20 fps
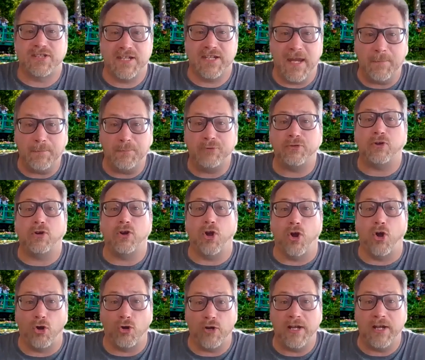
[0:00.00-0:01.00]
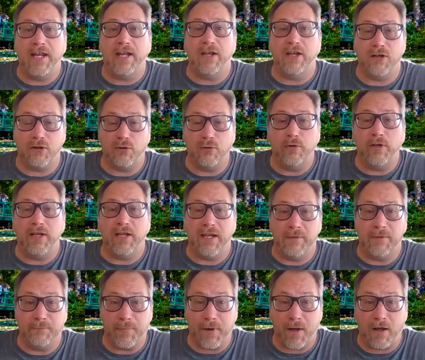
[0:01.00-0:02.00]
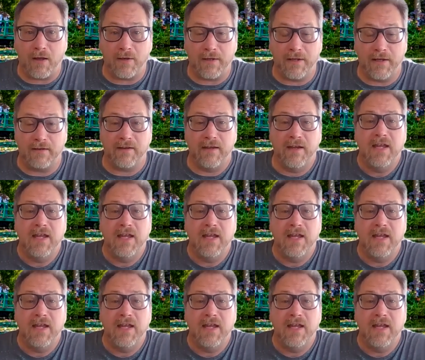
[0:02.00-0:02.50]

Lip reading: skips are already included upon it.